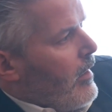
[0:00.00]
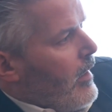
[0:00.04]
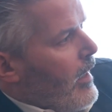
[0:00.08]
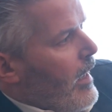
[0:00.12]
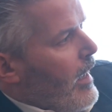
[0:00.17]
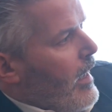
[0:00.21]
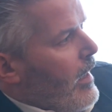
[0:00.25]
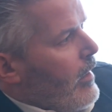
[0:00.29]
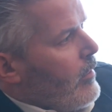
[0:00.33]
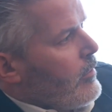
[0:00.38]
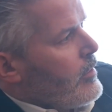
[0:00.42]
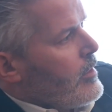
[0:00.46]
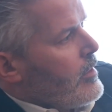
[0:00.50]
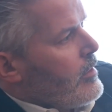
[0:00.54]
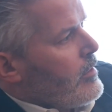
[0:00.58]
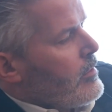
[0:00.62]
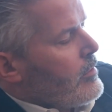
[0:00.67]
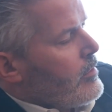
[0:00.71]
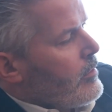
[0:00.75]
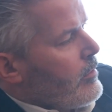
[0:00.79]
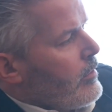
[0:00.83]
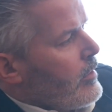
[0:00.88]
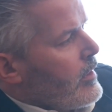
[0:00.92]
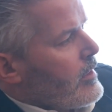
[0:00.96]
How do
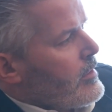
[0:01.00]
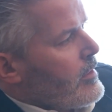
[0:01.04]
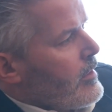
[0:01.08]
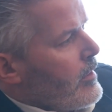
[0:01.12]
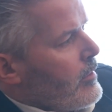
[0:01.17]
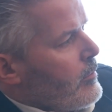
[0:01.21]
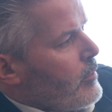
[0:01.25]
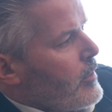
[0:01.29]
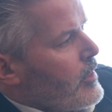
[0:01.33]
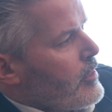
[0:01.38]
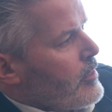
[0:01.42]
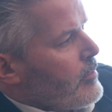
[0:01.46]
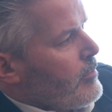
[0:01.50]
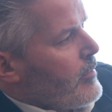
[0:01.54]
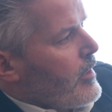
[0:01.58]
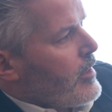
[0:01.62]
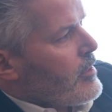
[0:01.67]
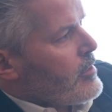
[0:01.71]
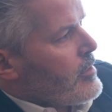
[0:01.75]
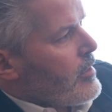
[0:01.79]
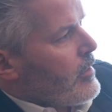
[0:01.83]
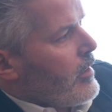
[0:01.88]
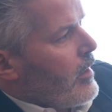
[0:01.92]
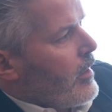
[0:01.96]
you do this, and which
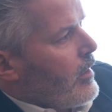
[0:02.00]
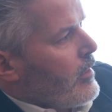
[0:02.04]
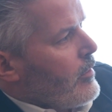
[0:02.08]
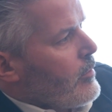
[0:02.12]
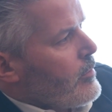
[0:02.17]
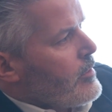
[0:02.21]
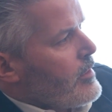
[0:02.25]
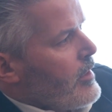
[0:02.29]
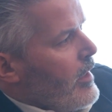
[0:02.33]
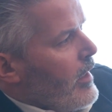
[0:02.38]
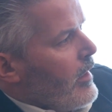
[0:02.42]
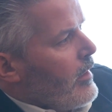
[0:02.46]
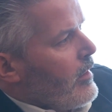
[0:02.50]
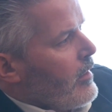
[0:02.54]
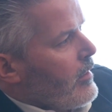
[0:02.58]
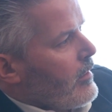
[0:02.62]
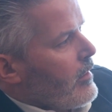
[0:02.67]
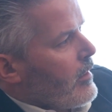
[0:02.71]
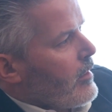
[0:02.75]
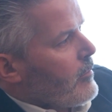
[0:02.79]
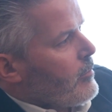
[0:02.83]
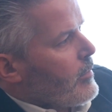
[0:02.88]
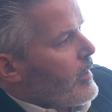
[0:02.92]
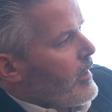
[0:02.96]
measures are you taking
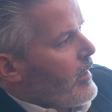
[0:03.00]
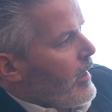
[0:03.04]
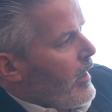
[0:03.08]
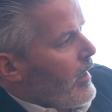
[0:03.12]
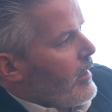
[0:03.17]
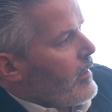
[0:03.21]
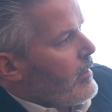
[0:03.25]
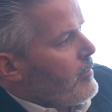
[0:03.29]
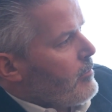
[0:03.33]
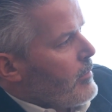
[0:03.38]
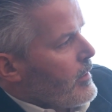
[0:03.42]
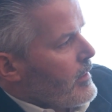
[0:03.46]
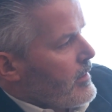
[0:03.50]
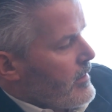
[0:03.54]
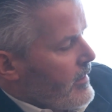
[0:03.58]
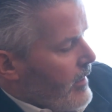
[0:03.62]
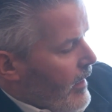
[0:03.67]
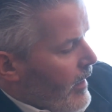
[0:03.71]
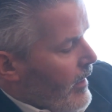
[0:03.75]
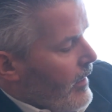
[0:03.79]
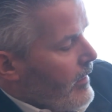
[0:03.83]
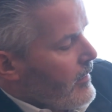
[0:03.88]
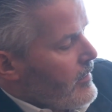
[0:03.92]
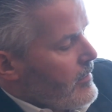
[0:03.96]
there
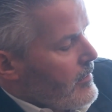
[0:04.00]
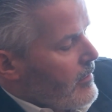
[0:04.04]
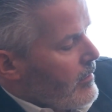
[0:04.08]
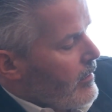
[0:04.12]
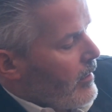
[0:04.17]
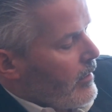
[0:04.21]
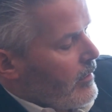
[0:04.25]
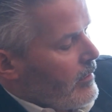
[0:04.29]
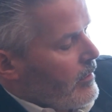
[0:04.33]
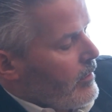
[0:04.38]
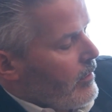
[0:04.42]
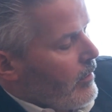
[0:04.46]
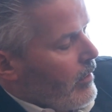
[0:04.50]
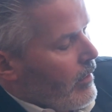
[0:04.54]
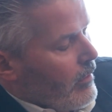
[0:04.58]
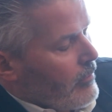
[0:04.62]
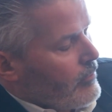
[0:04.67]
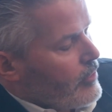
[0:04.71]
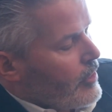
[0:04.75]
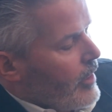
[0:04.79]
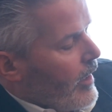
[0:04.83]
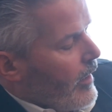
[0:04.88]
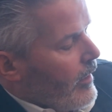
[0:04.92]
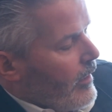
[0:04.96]
besides that you're
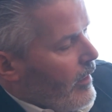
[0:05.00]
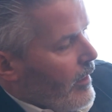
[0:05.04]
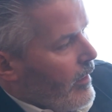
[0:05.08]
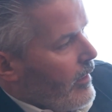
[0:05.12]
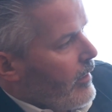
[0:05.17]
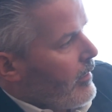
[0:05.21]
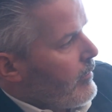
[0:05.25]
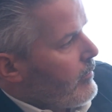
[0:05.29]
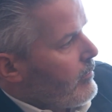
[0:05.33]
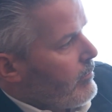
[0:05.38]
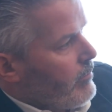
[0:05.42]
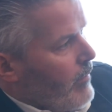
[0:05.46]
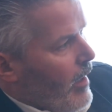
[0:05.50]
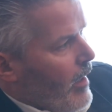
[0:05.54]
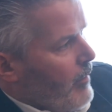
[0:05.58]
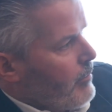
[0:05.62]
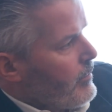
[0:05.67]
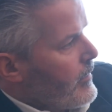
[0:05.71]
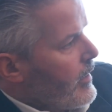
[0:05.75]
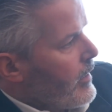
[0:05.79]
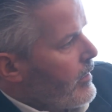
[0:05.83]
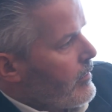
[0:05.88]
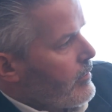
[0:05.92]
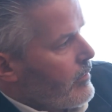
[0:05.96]
checking
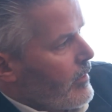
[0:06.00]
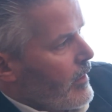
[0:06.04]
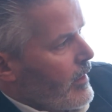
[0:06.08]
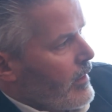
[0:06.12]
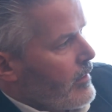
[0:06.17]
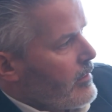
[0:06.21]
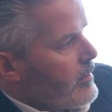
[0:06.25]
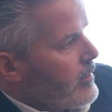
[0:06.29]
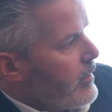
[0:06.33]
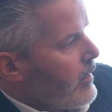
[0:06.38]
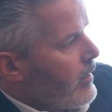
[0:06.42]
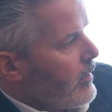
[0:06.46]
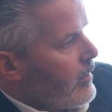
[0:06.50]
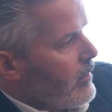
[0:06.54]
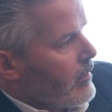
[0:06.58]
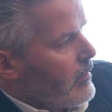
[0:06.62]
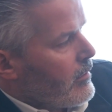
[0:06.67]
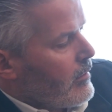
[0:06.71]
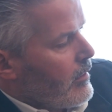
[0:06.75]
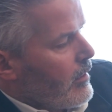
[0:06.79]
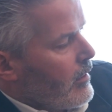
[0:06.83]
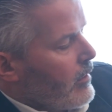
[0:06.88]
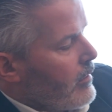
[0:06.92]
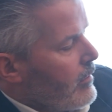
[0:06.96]
update rates
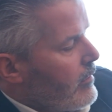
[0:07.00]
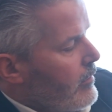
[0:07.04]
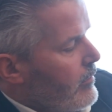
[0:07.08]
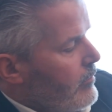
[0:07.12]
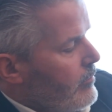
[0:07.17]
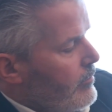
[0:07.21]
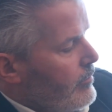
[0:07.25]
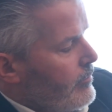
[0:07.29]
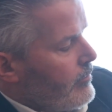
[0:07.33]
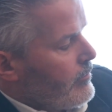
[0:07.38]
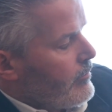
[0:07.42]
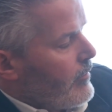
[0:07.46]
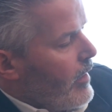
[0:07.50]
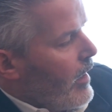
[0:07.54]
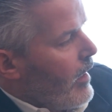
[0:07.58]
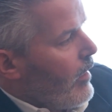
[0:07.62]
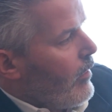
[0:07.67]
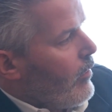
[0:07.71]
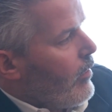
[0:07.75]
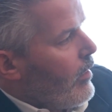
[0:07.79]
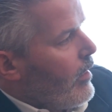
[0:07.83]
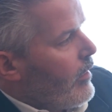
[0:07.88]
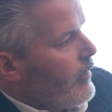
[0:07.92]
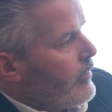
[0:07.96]
and
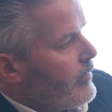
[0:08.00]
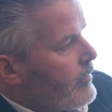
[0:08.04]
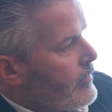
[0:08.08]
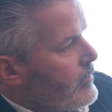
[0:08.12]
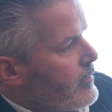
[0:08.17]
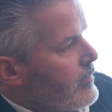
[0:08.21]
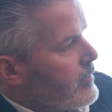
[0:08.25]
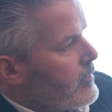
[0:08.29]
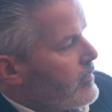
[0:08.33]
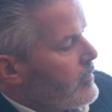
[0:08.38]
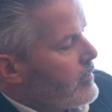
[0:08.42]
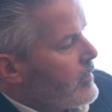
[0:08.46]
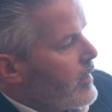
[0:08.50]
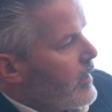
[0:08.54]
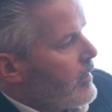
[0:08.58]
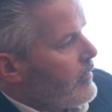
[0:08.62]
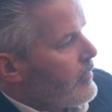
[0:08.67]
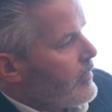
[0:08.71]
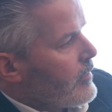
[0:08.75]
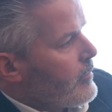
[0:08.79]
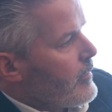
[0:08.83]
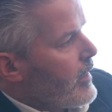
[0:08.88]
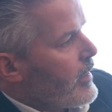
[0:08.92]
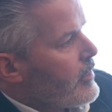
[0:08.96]
how often
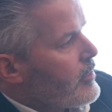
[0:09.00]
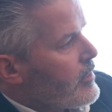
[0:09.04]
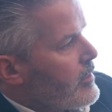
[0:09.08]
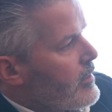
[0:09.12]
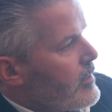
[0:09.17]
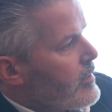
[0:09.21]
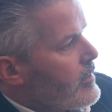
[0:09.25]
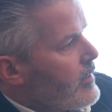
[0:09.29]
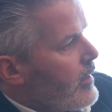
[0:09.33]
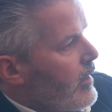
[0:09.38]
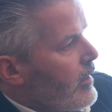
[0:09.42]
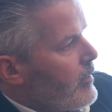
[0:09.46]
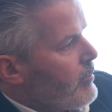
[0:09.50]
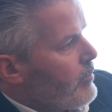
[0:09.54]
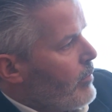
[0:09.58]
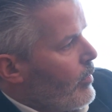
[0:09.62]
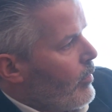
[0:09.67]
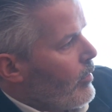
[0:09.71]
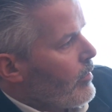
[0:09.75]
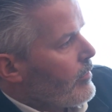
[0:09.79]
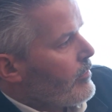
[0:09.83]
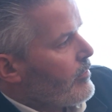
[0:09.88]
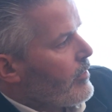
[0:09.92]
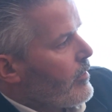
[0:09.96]
information is getting
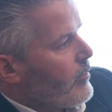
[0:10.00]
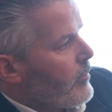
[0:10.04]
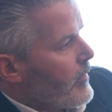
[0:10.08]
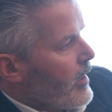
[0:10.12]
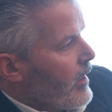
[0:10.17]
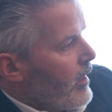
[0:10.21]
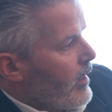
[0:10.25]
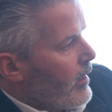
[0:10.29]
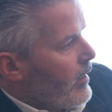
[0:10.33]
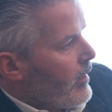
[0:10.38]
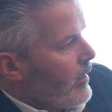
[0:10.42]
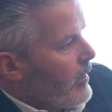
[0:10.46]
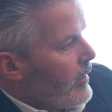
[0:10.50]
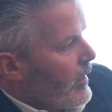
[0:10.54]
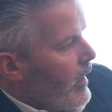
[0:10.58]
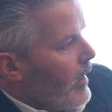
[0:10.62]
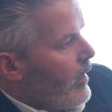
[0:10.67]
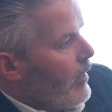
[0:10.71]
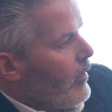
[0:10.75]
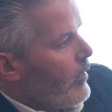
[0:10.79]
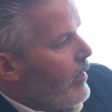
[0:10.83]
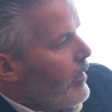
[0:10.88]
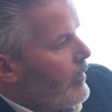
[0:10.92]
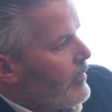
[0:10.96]
pulled from there and
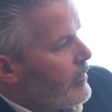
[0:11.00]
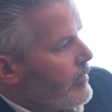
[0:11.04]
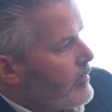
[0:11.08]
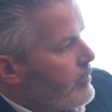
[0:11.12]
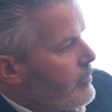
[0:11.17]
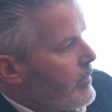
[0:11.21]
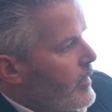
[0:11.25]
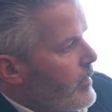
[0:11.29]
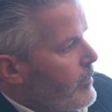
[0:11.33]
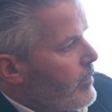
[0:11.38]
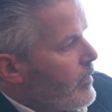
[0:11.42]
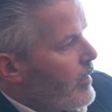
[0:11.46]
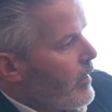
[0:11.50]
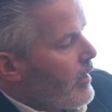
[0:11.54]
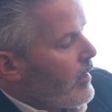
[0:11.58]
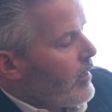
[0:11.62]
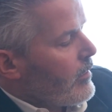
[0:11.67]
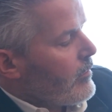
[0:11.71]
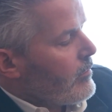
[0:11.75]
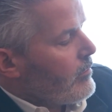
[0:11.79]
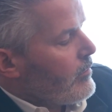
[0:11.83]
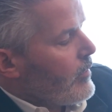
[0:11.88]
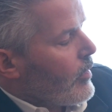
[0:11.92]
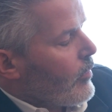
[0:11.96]
how often people
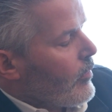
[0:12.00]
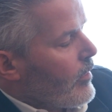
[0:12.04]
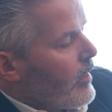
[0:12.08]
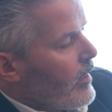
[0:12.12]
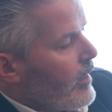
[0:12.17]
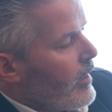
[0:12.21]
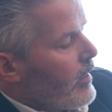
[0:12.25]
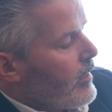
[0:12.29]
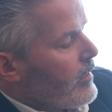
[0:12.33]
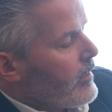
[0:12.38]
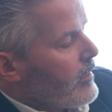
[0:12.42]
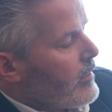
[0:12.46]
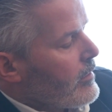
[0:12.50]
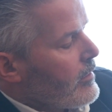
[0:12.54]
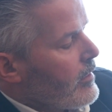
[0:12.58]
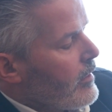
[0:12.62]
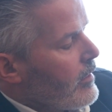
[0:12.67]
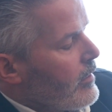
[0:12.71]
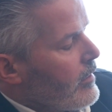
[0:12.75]
are looking at it?